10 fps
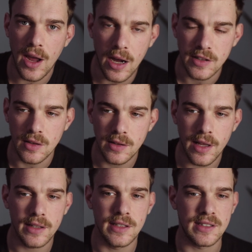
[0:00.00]
I don't
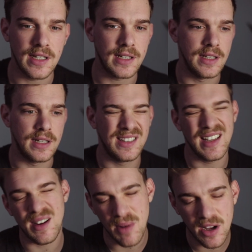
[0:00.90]
like this technique
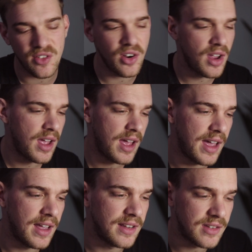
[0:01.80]
that much
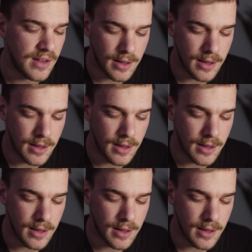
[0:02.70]
is